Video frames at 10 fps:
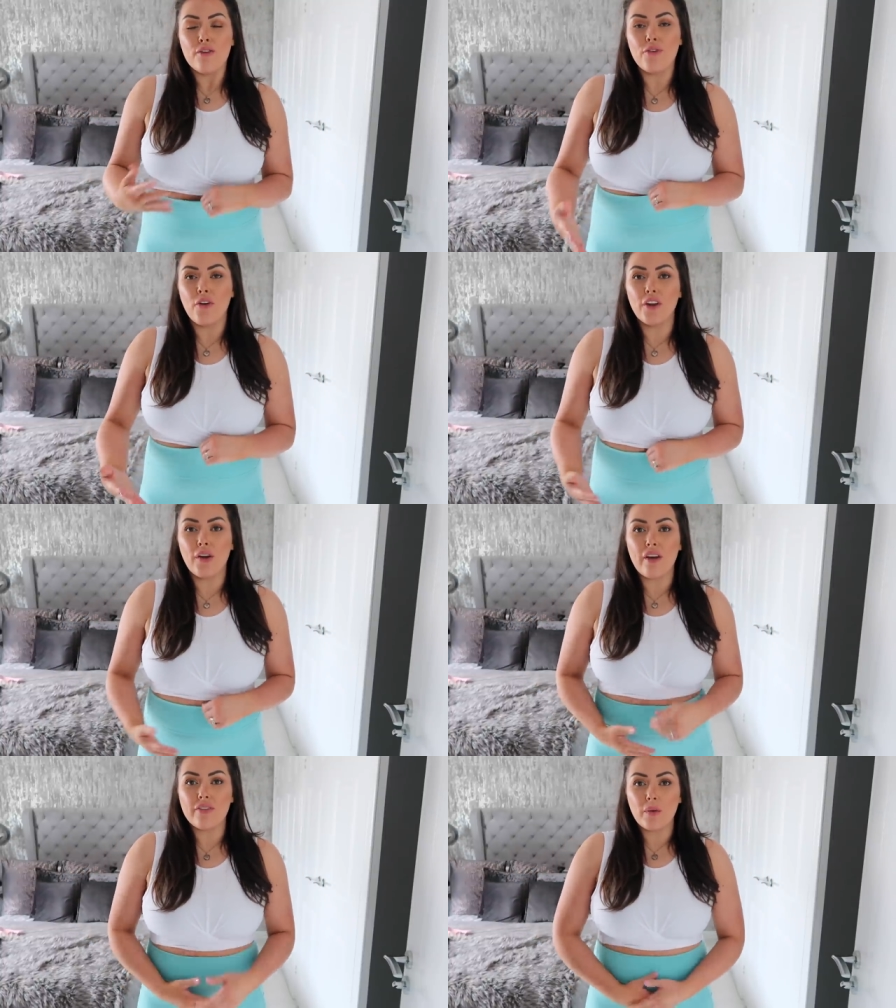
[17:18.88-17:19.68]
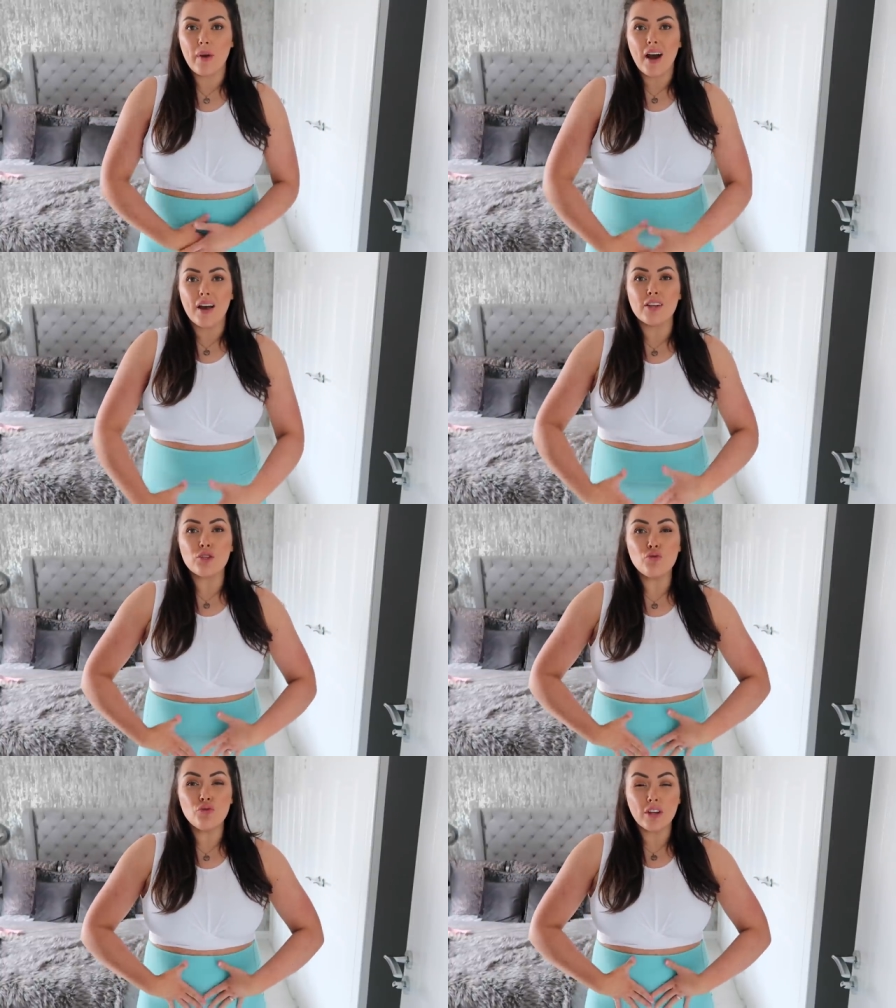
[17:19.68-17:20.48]
falling out everywhere and
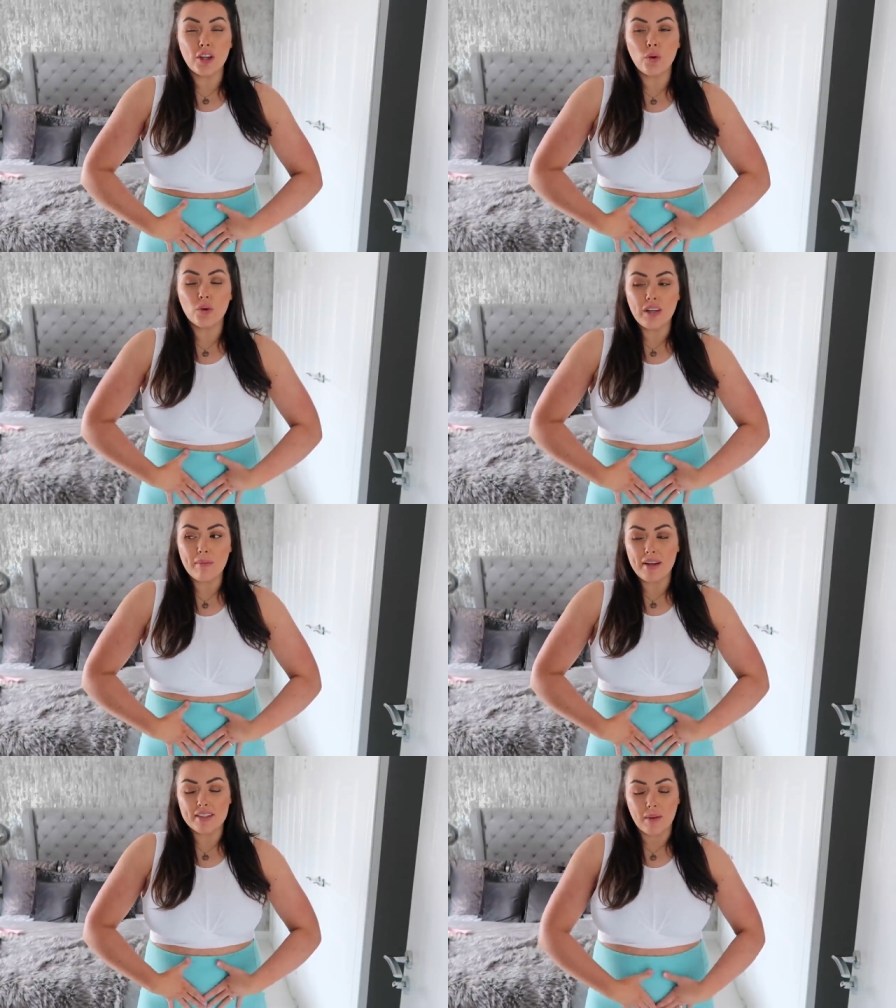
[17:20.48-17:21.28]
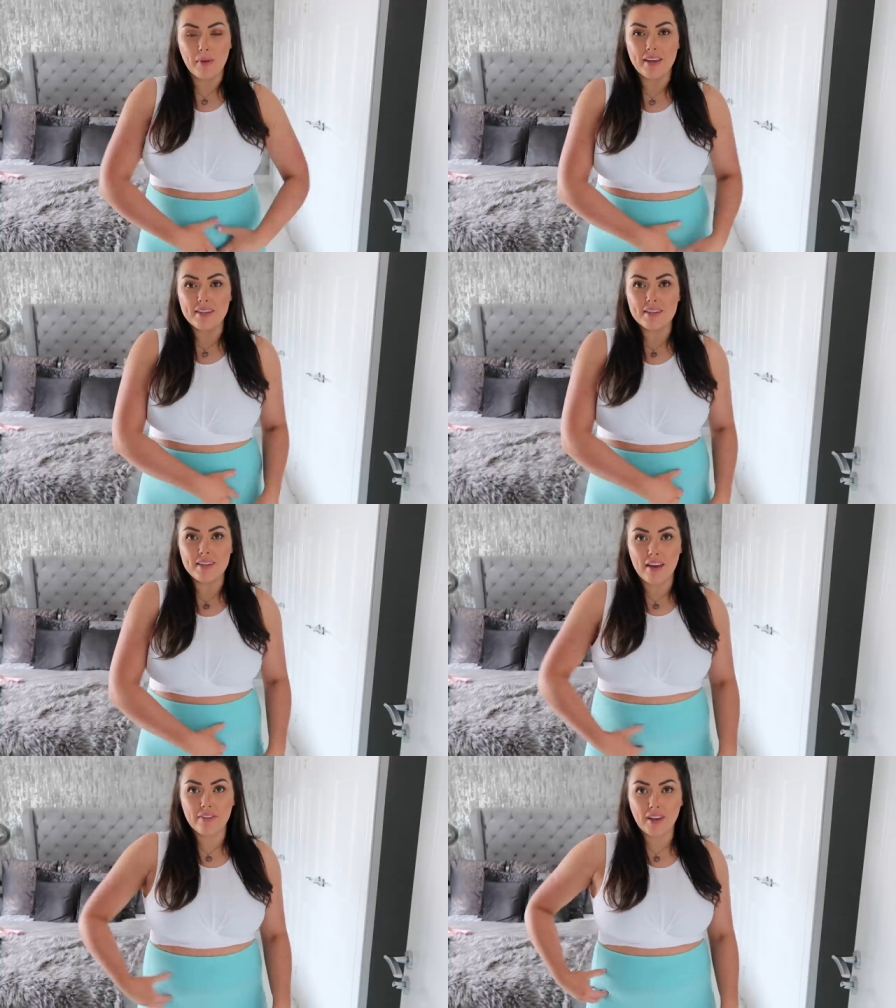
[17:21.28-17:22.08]
it's really holding in my tummy. This is
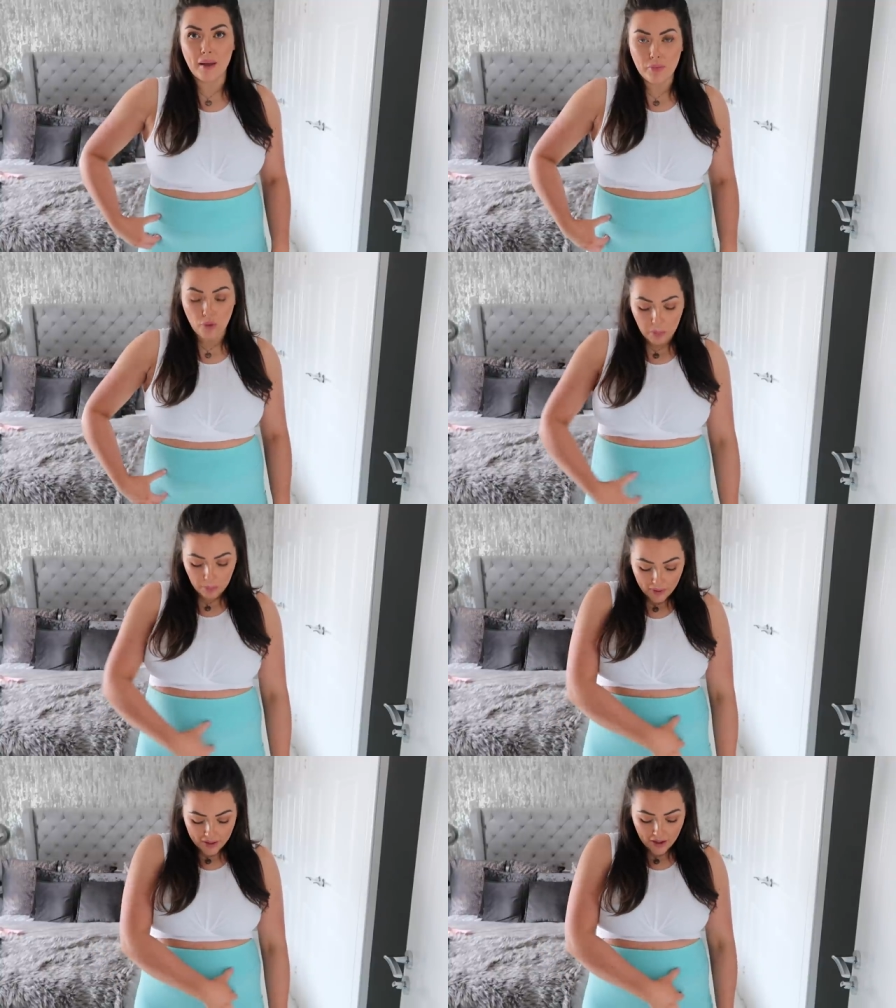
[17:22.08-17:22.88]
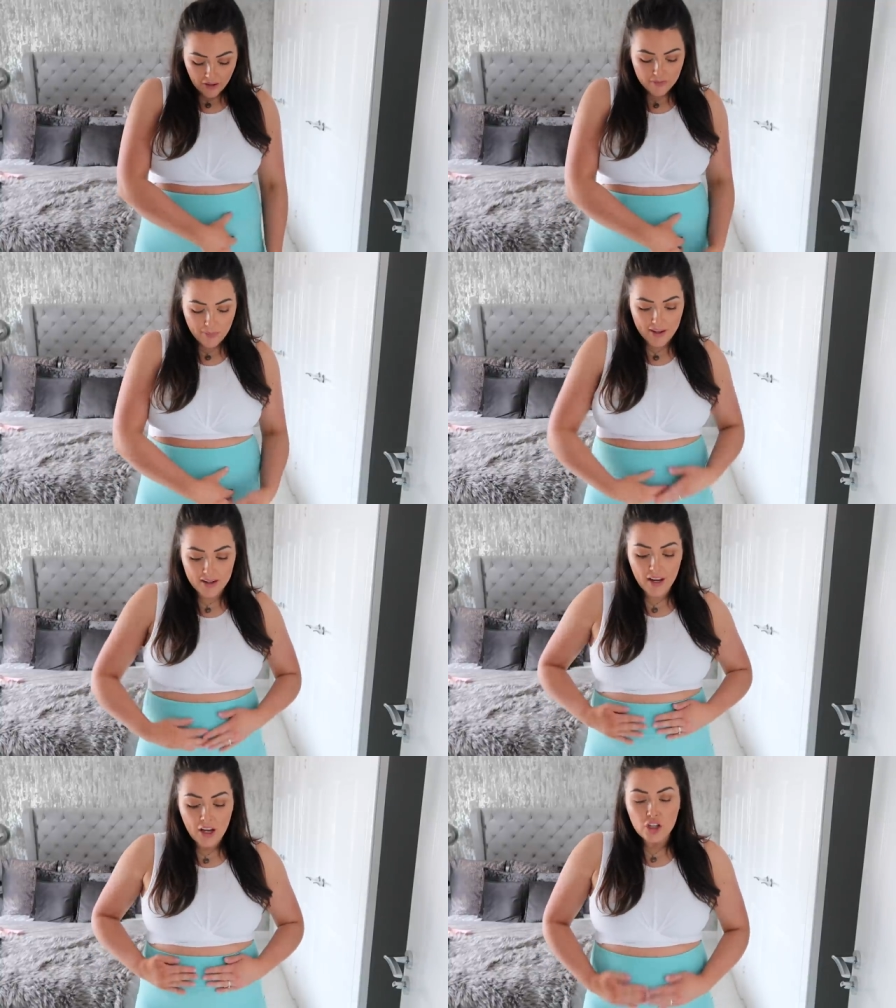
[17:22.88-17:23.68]
definitely a problem area of
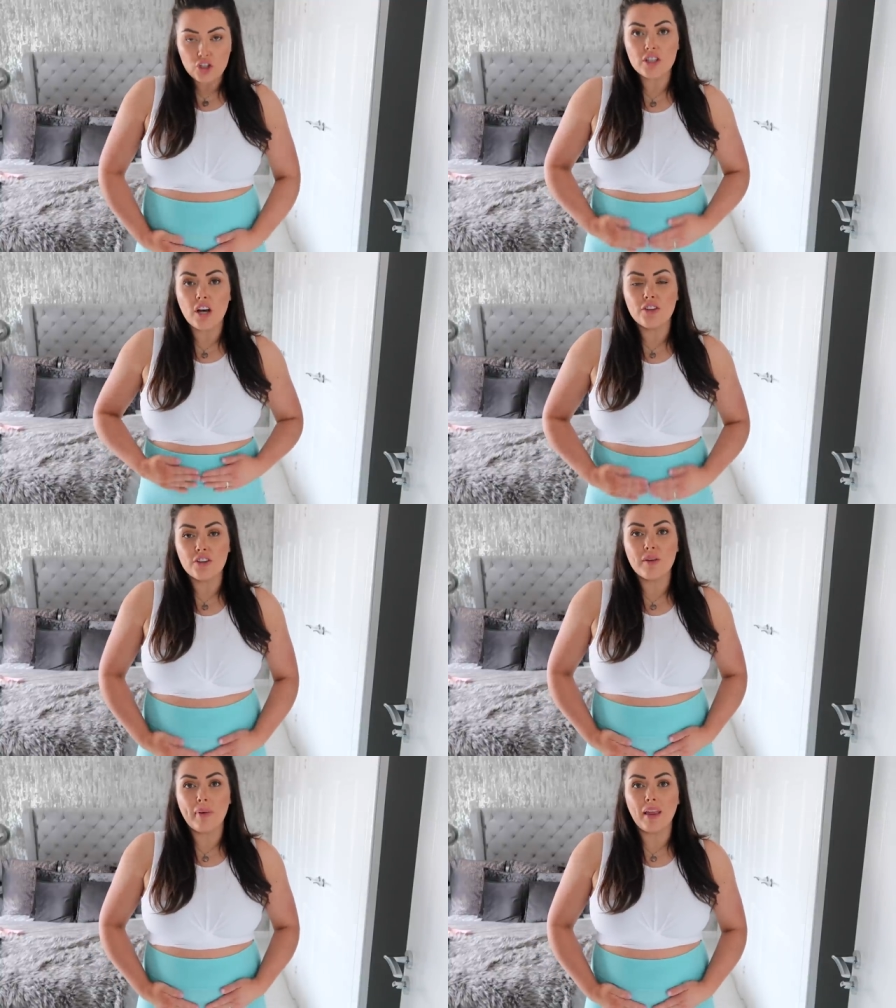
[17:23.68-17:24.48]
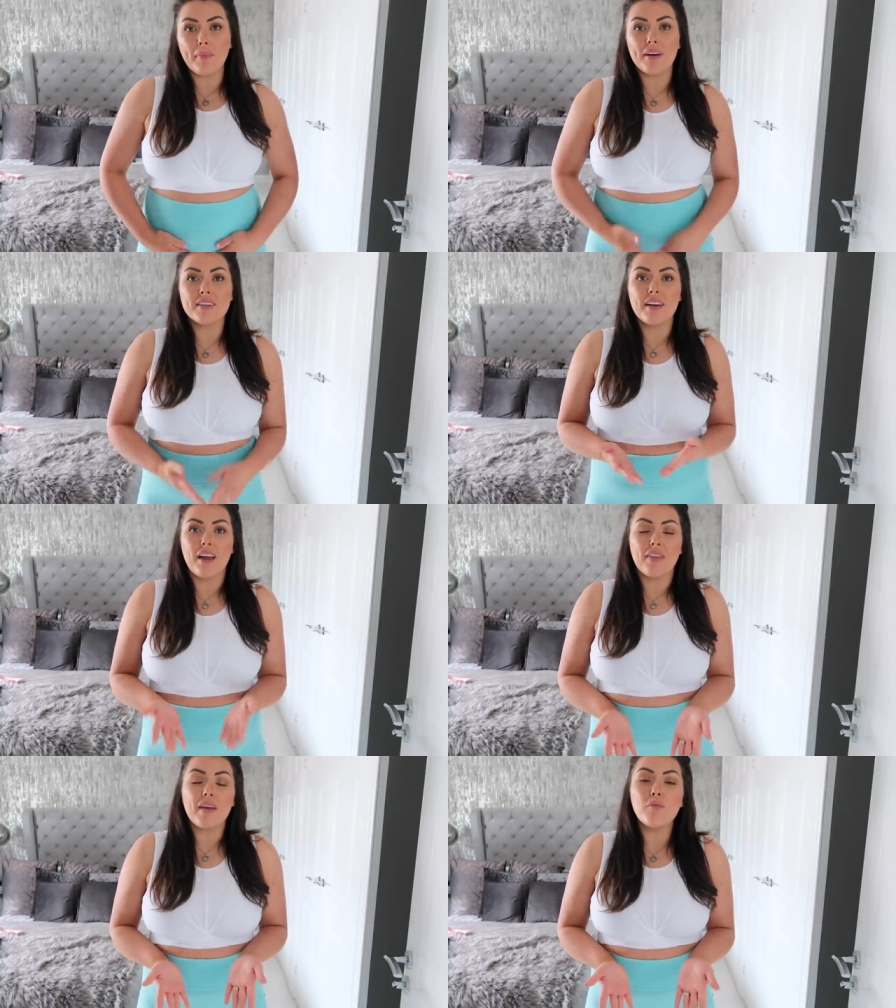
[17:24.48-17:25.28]
mine, just under the belly button and
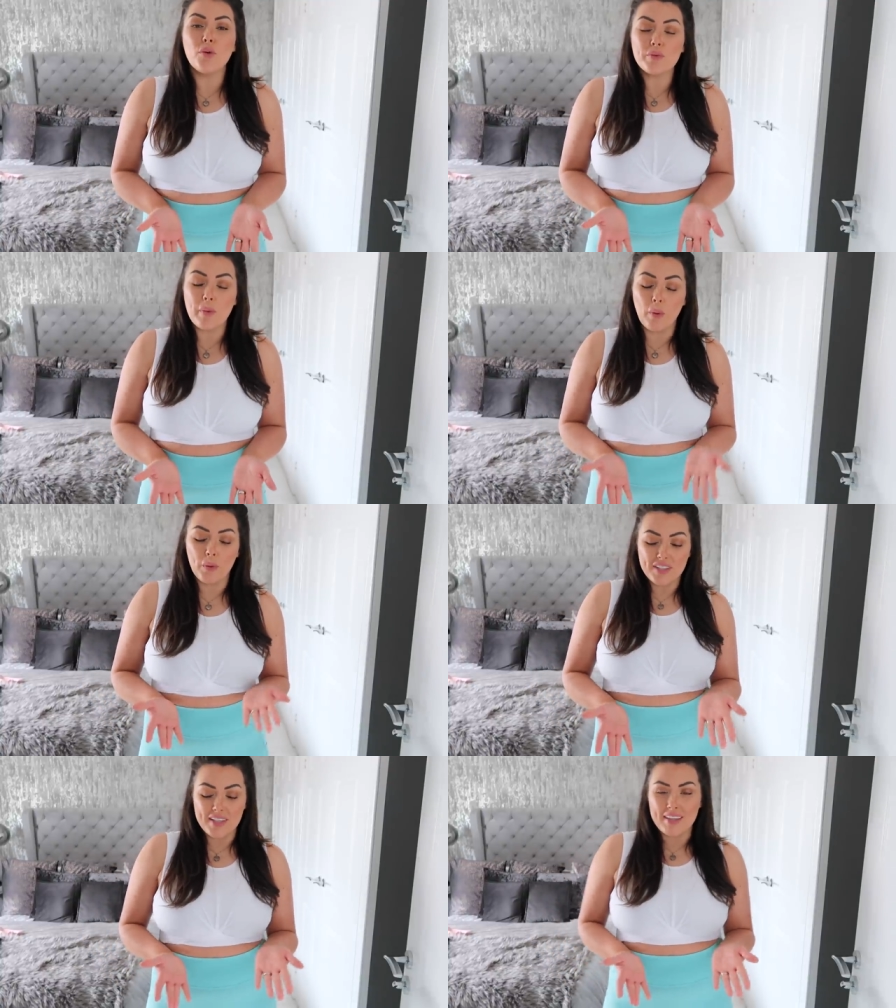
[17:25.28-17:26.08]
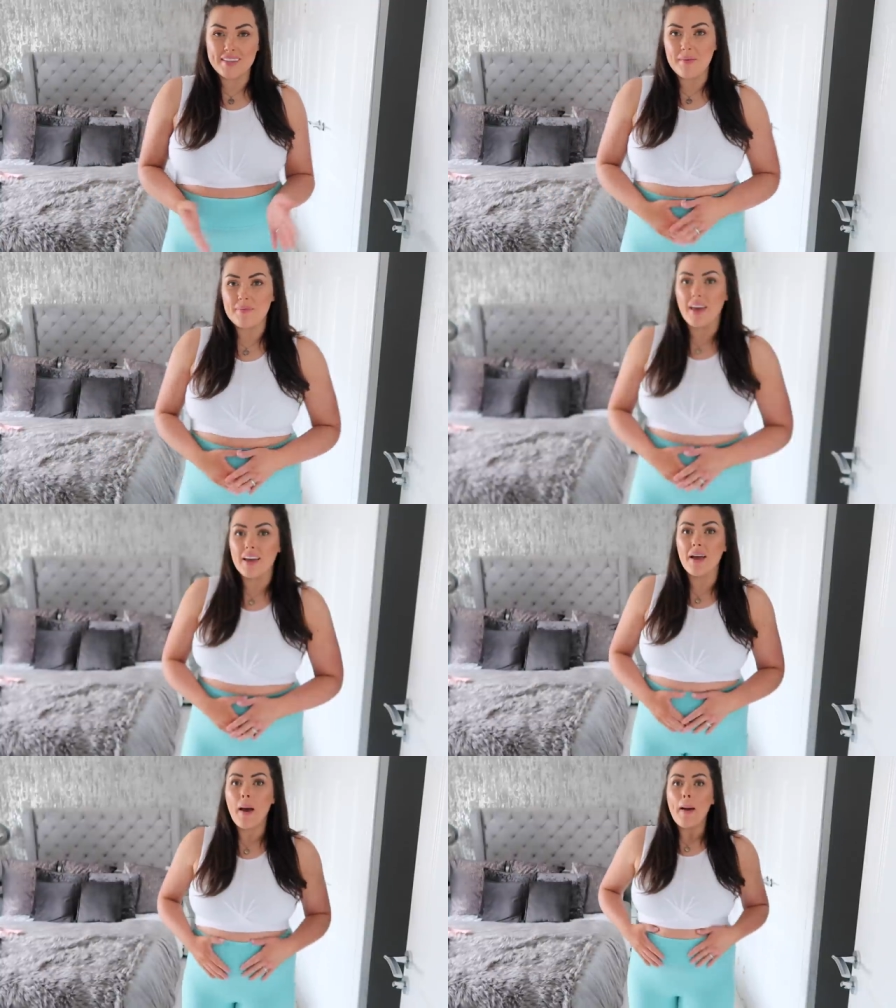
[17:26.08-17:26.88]
I think most people would say the same
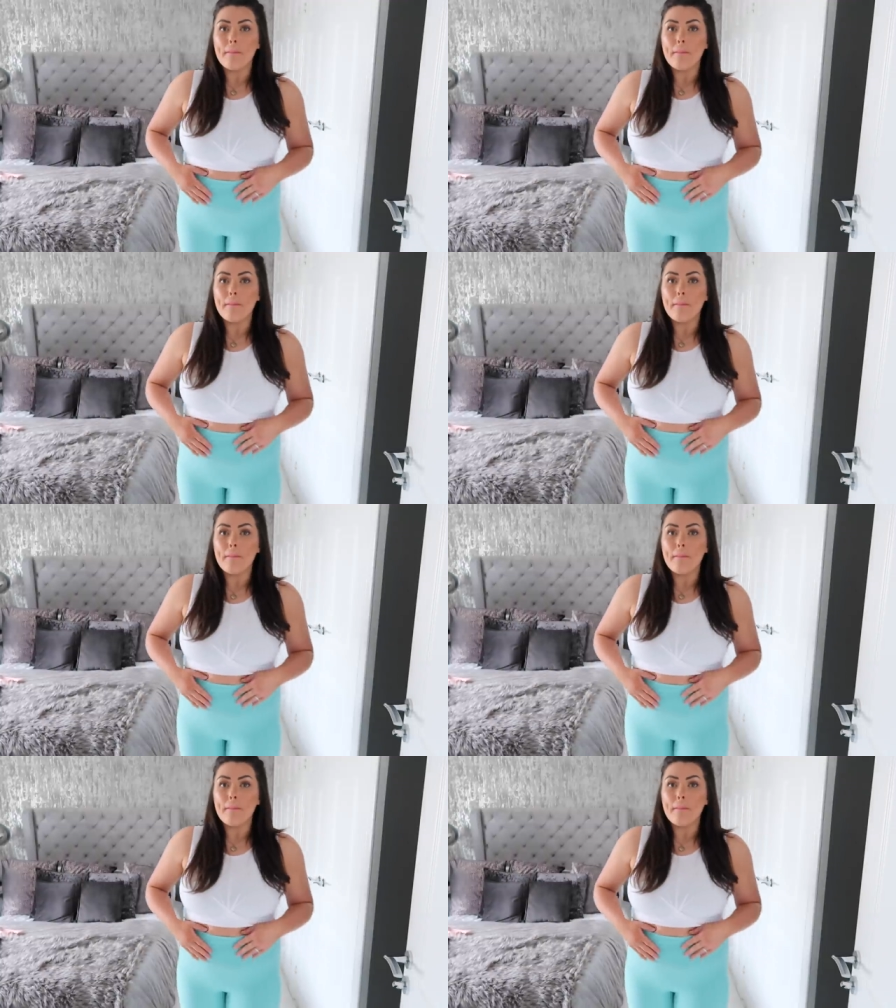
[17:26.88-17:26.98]
thing.